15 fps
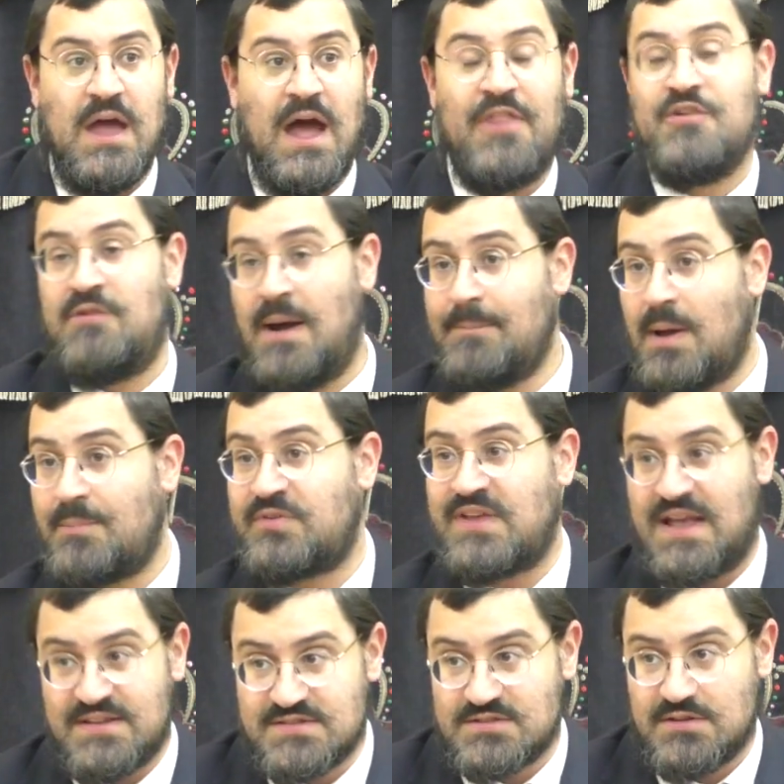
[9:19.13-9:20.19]
And the Rambam
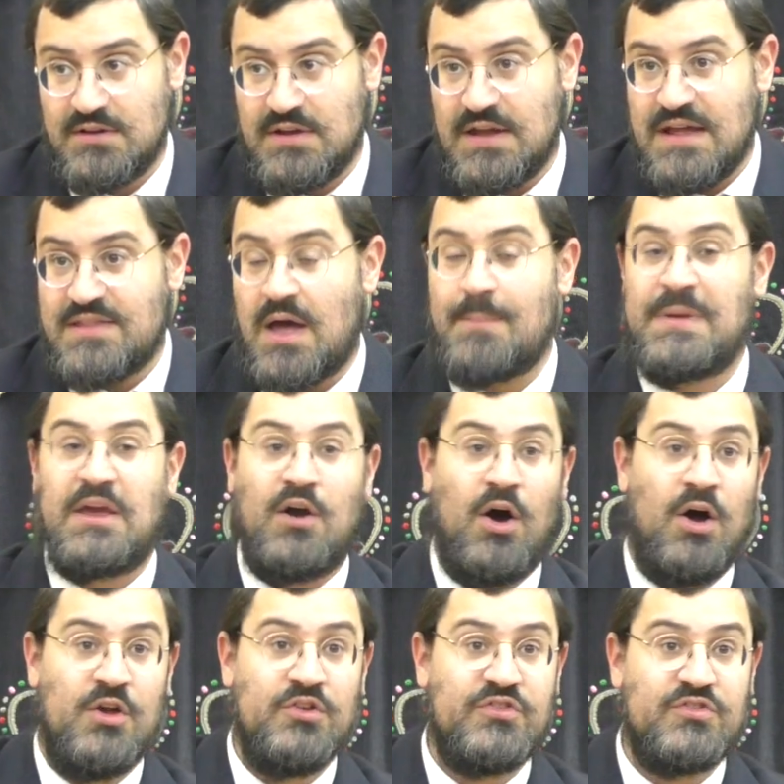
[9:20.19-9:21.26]
says that
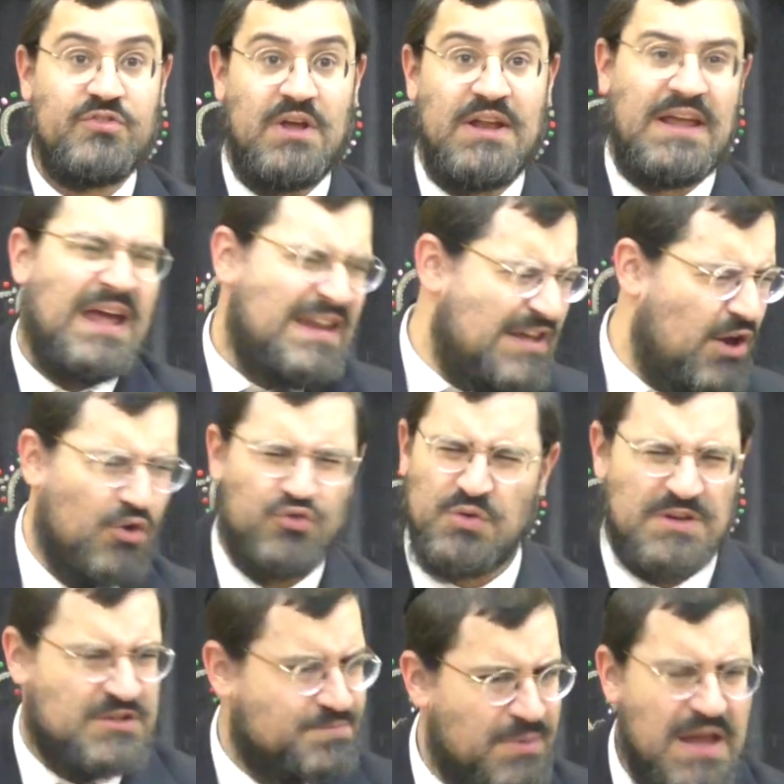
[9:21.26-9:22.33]
because, and again he goes to
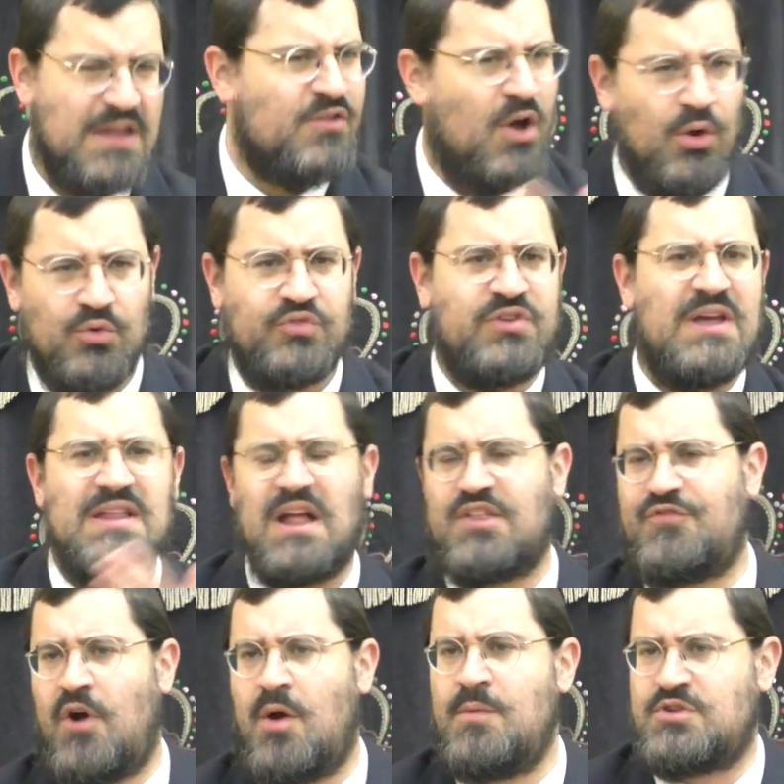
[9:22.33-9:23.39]
explain the whole Seyda
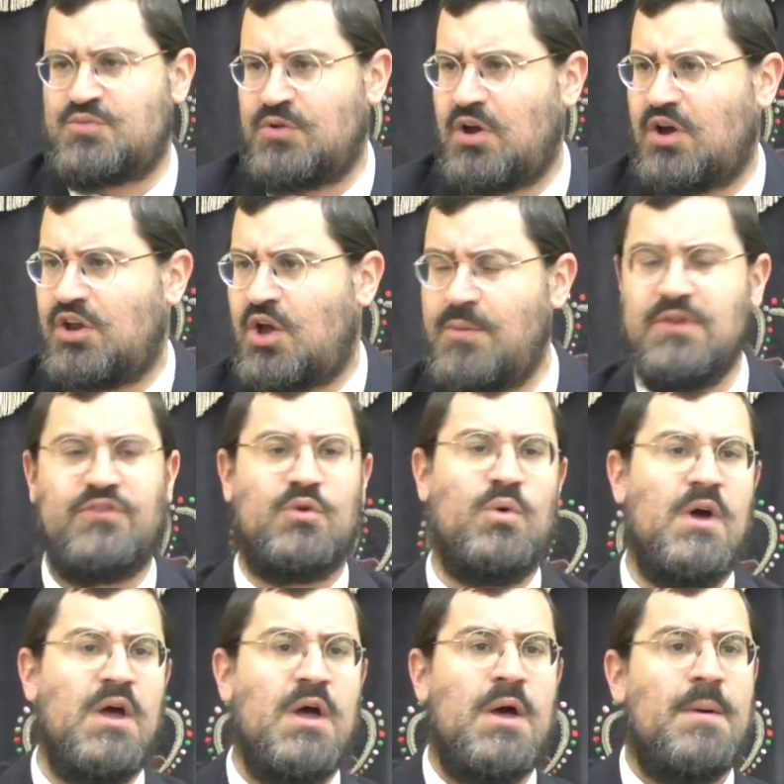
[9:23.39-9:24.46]
Dvarim, which we're not going to go into,
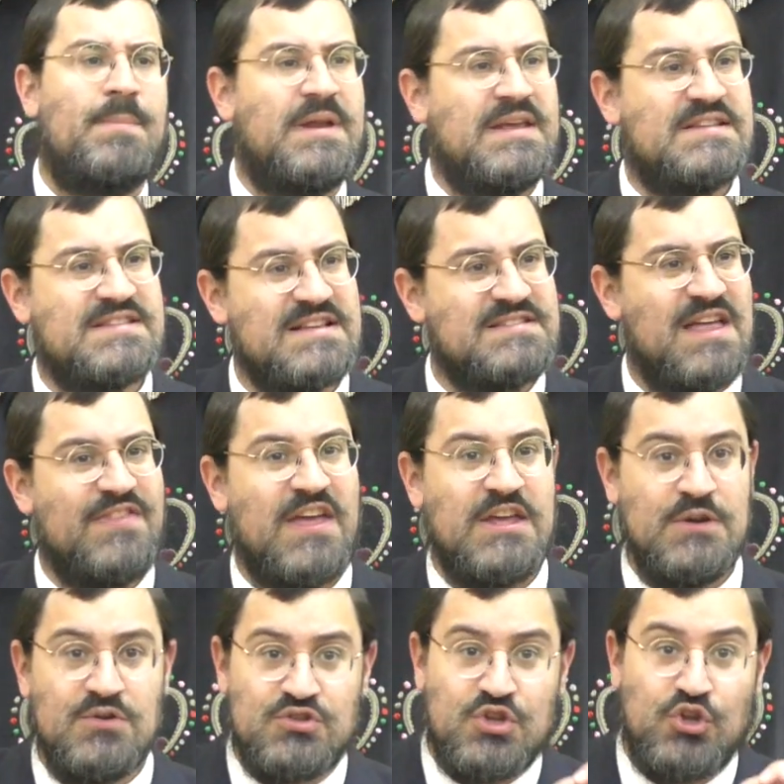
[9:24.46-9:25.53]
but he says that they
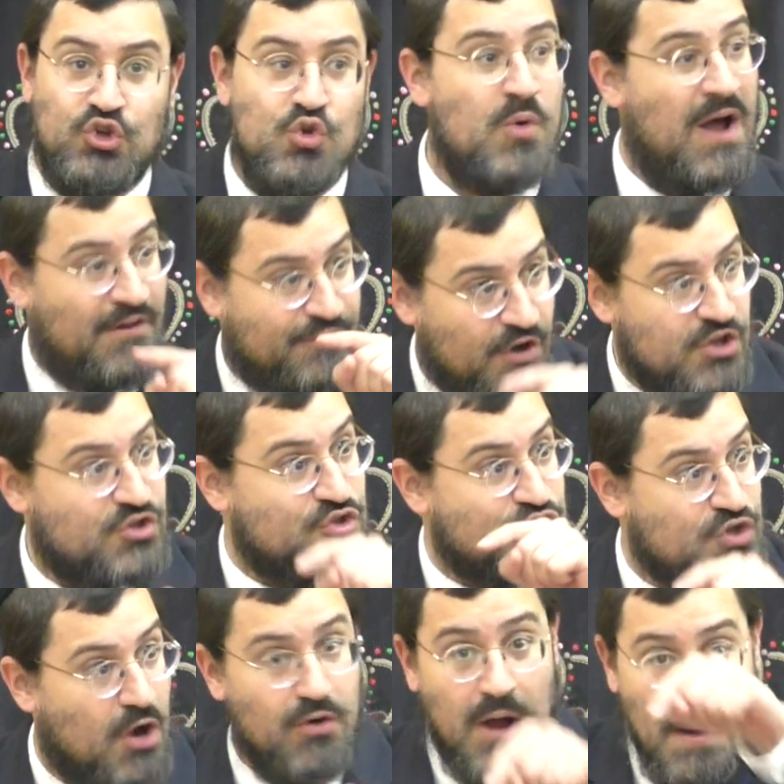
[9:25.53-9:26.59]
used to do Avodah
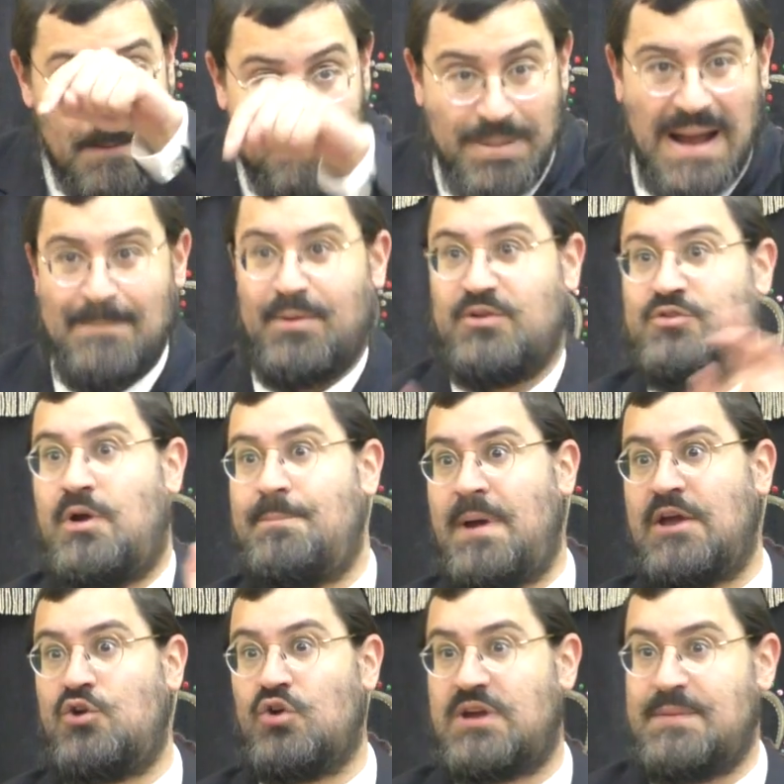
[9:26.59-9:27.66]
Zorah by
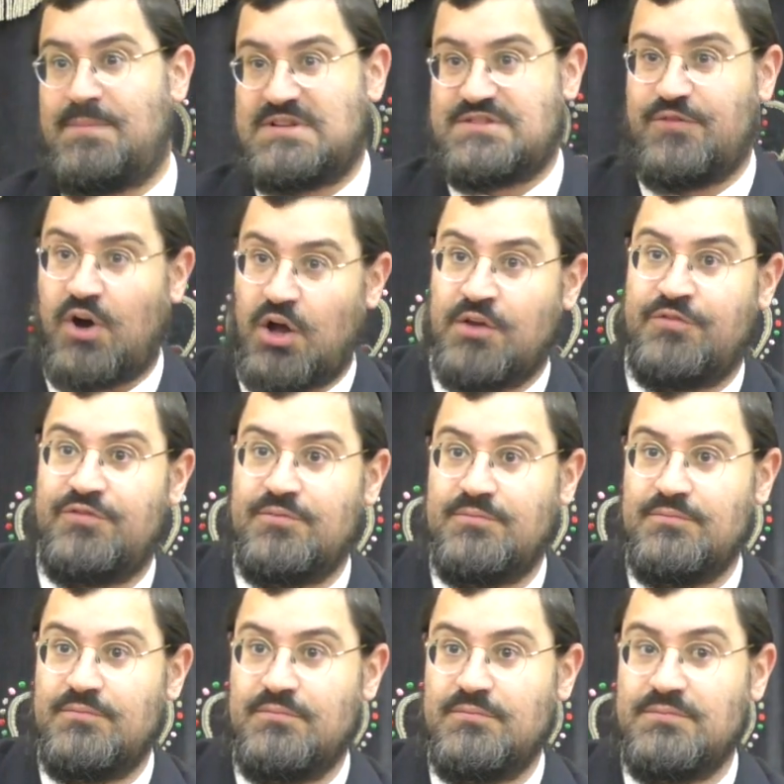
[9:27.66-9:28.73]
cooking Basar B'Chalav.
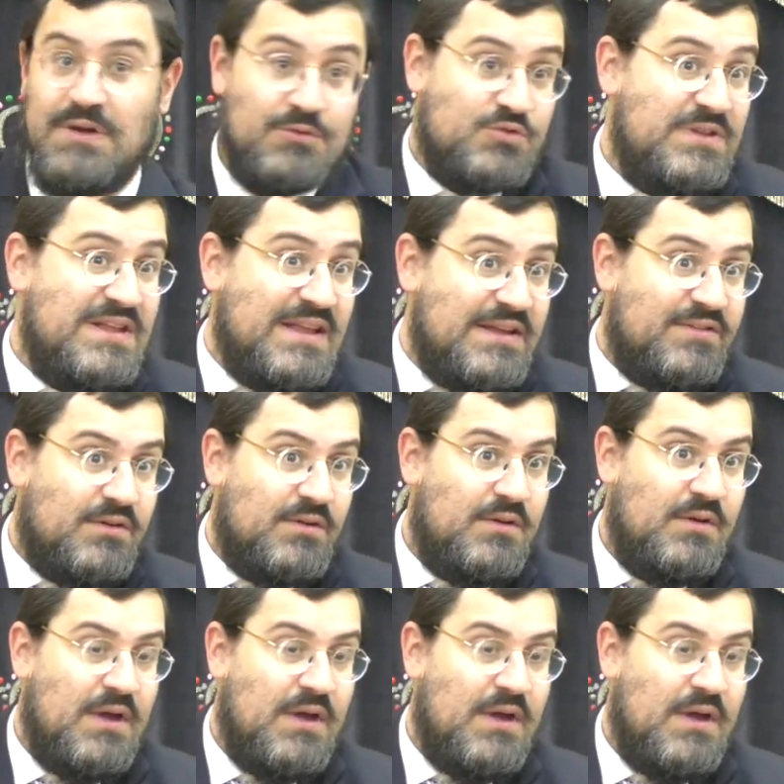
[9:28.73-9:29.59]
That was what they did.